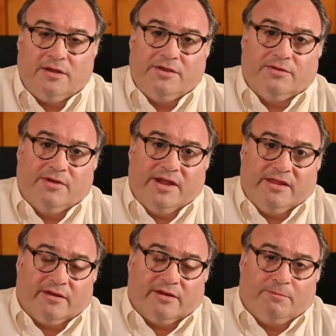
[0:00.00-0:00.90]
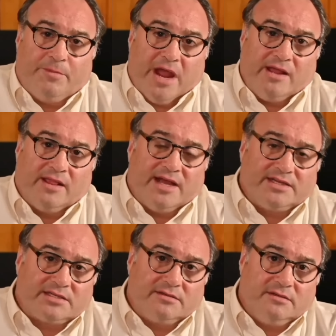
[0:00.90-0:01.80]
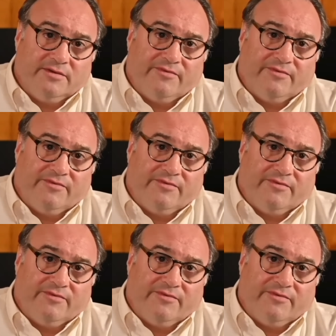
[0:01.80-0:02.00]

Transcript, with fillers: You either pay less